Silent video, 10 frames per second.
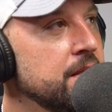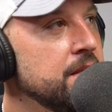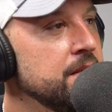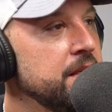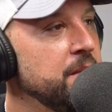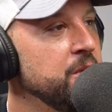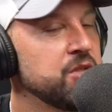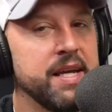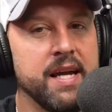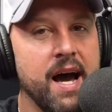it's like the most
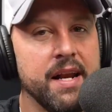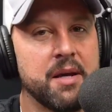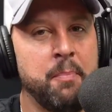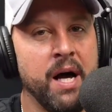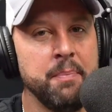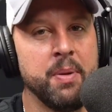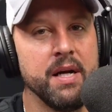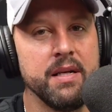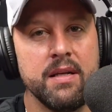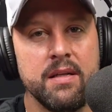psychotic putt
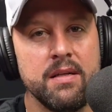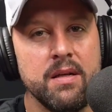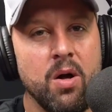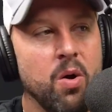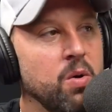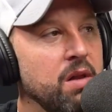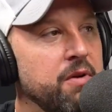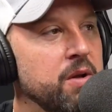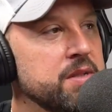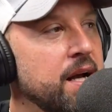putt hole of
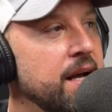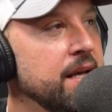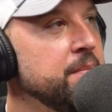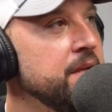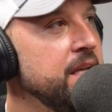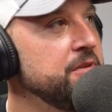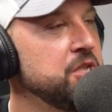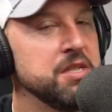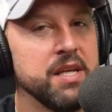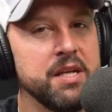all time even
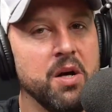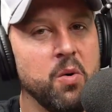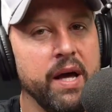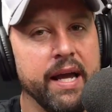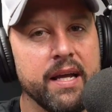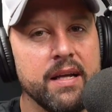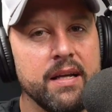she's like no way